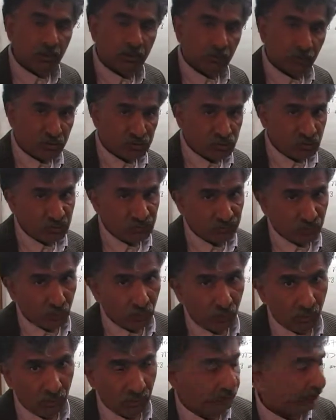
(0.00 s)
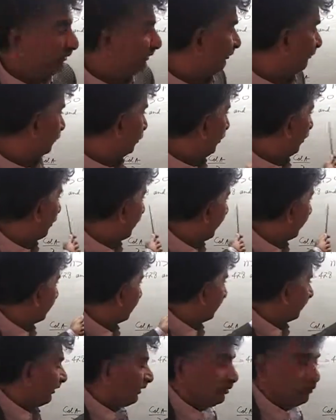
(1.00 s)
to actually solve these two
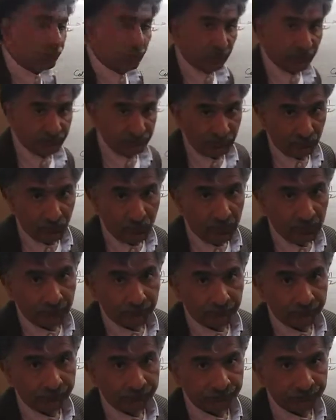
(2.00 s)
equations here for x and y